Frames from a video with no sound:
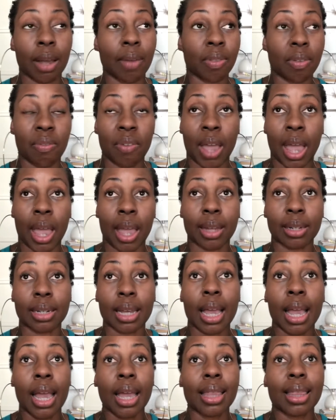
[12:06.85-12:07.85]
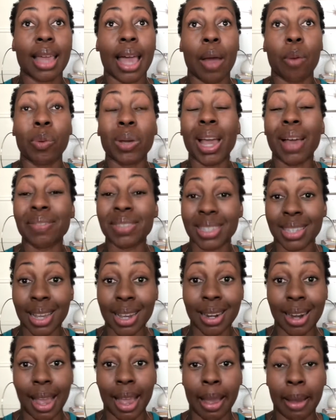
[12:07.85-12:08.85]
of the fact that we have
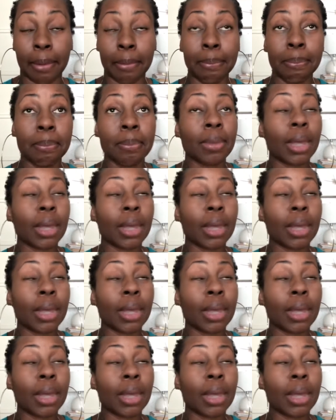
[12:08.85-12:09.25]
sun now,